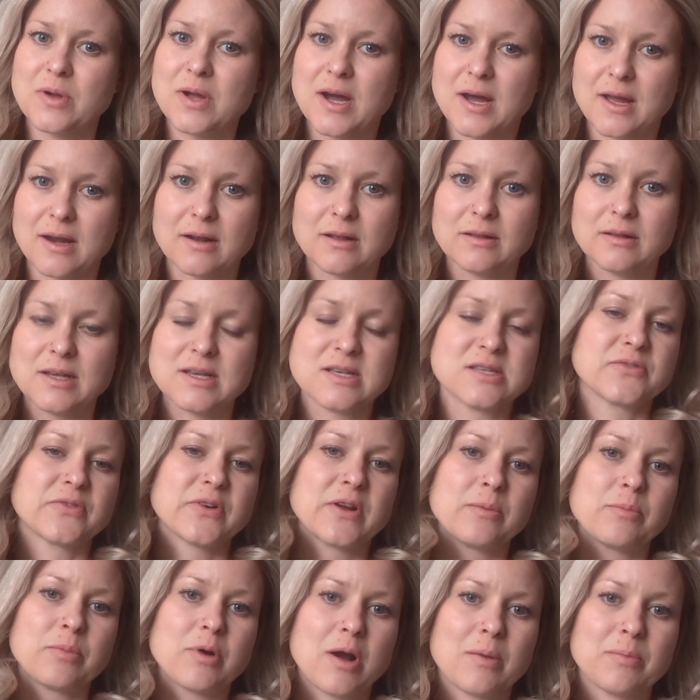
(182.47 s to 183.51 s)
cut a lace
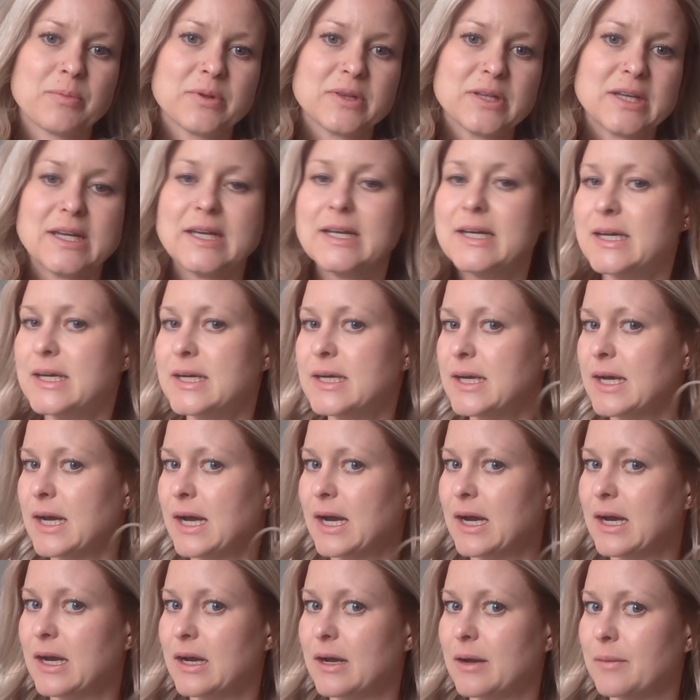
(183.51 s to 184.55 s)
front properly.
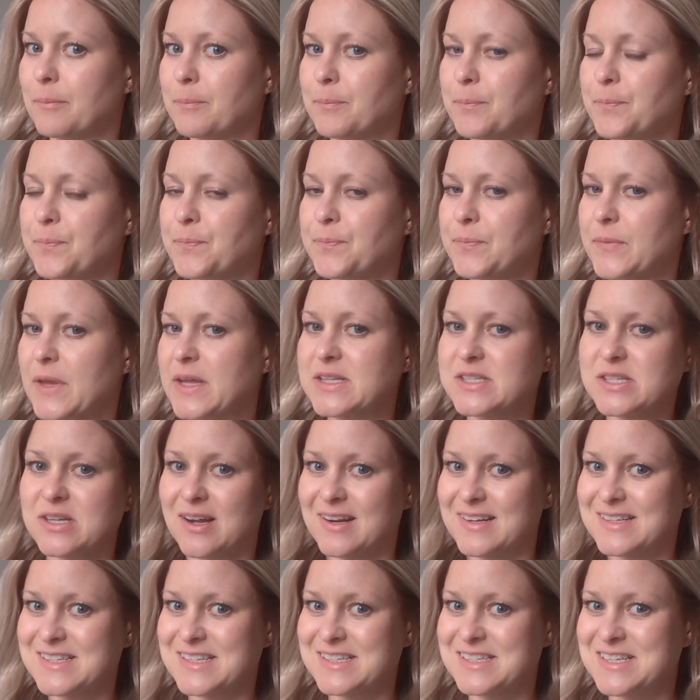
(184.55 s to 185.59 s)
It's not
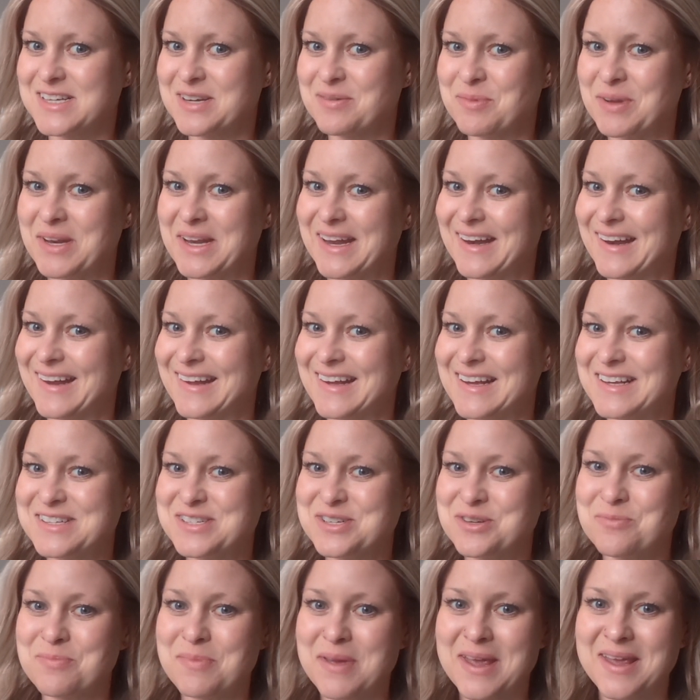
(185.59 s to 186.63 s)
as intimidating as
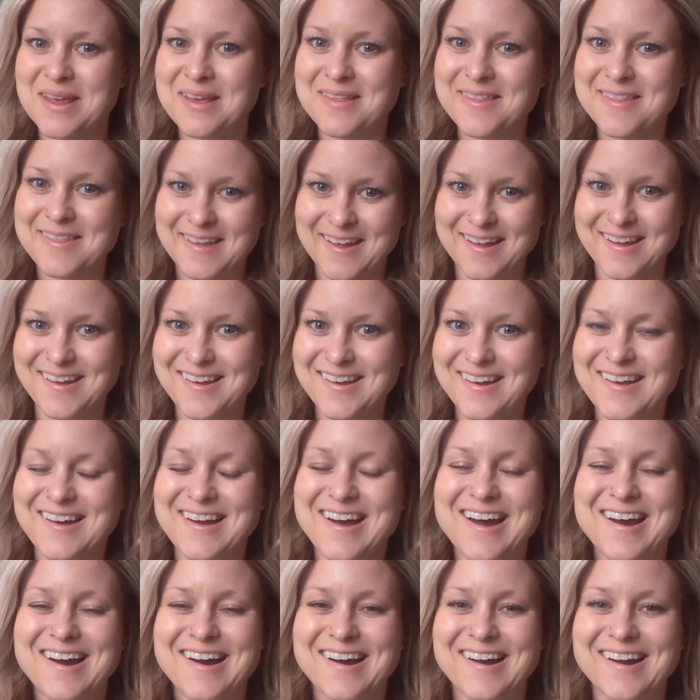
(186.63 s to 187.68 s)
you may think.
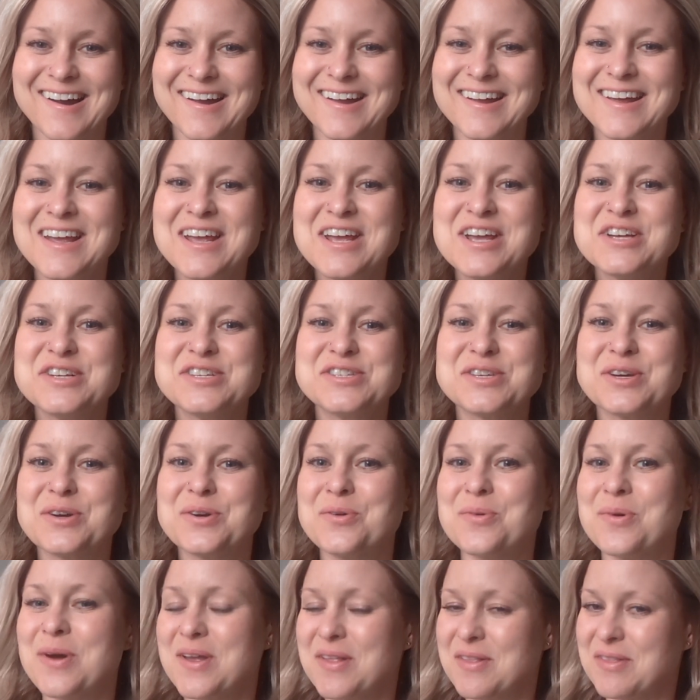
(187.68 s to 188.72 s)

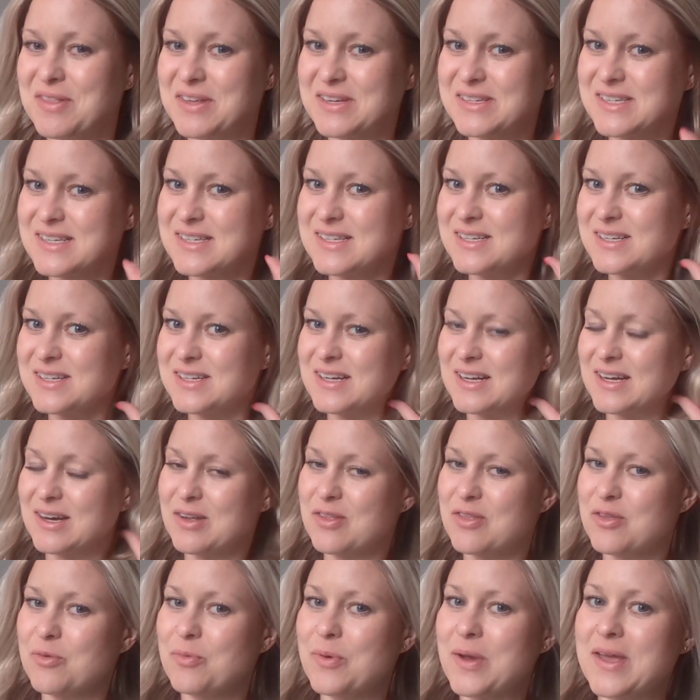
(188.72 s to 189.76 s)
So this isn't
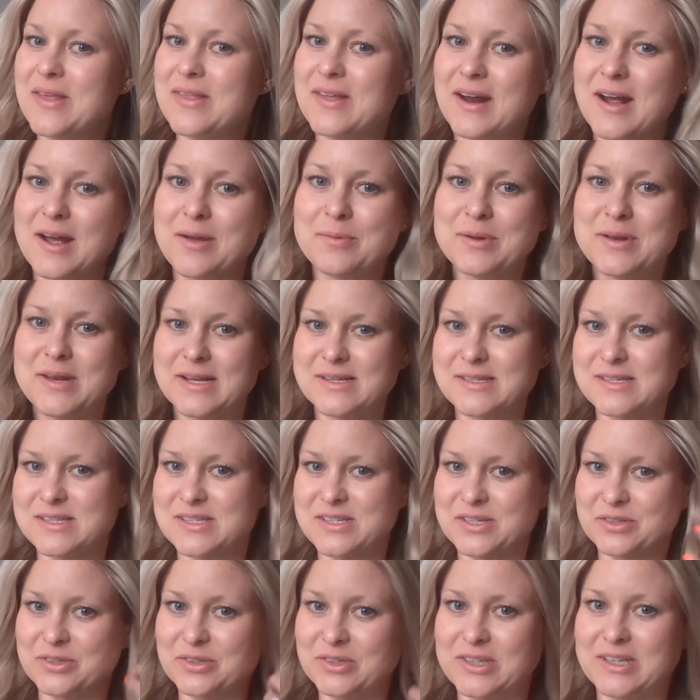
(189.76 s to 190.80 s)
the way that I would
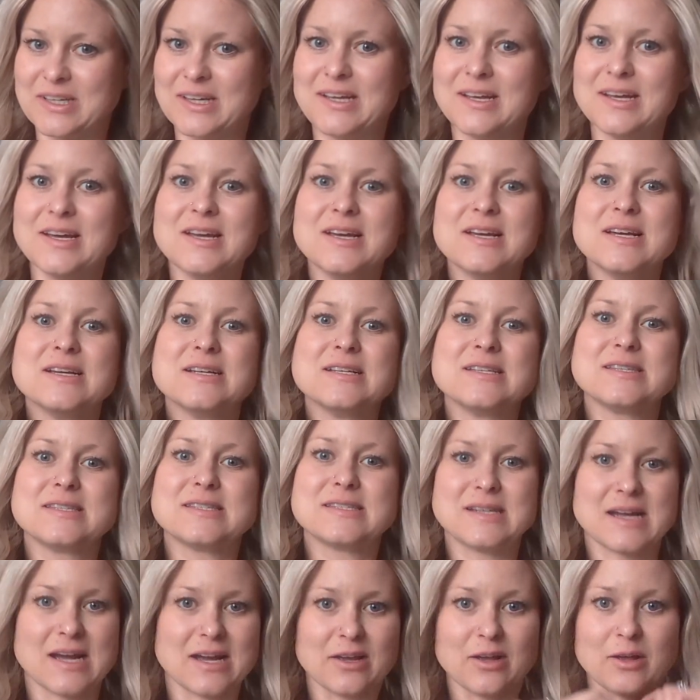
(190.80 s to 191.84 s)
necessarily
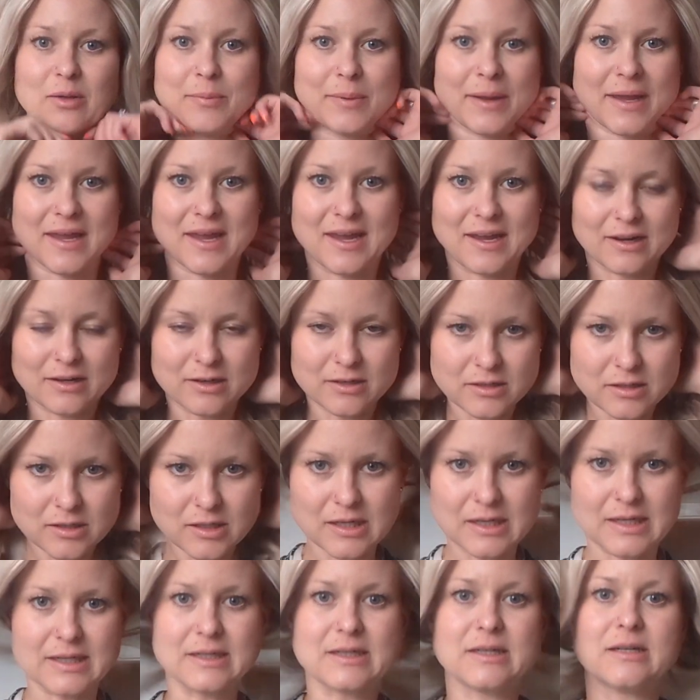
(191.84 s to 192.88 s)
style my hair.
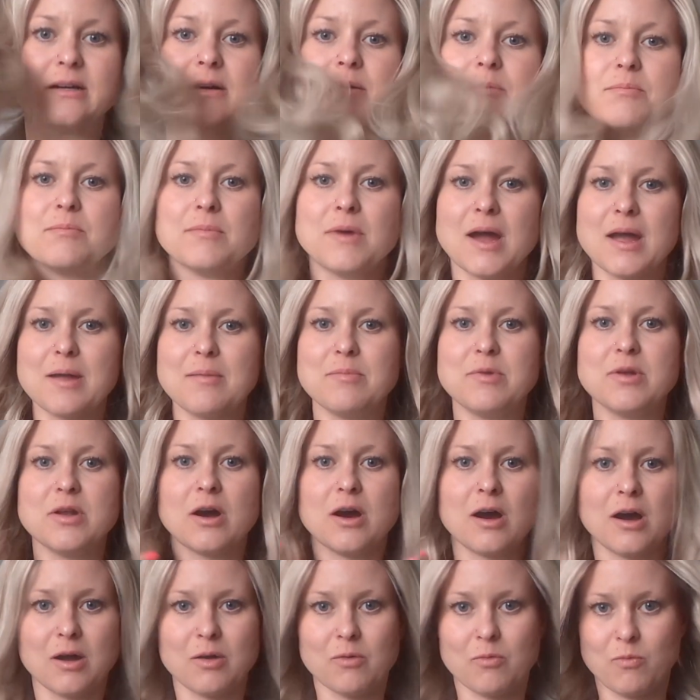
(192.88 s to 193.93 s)
I'm
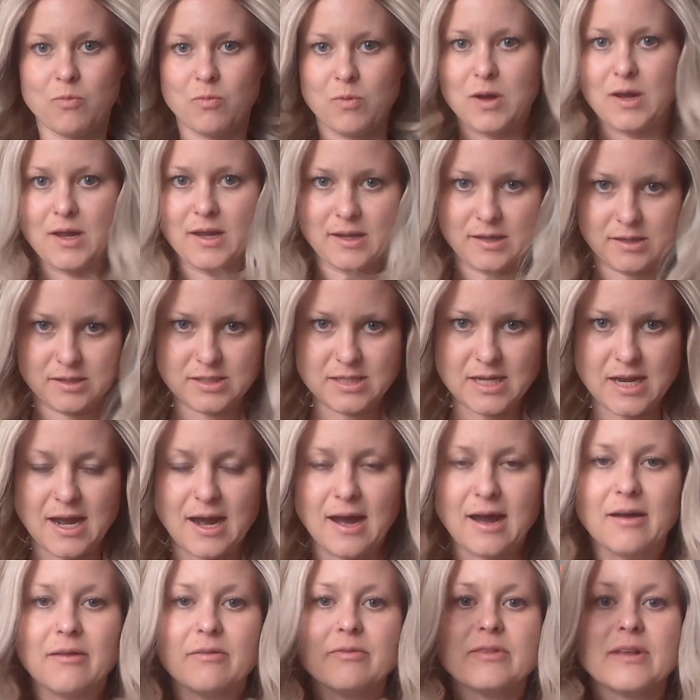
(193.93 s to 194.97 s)
not one to
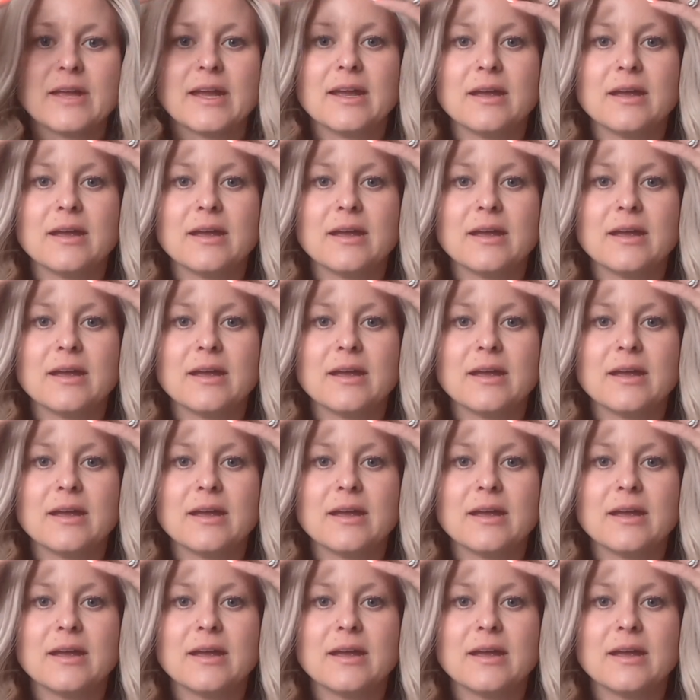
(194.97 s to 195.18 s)
have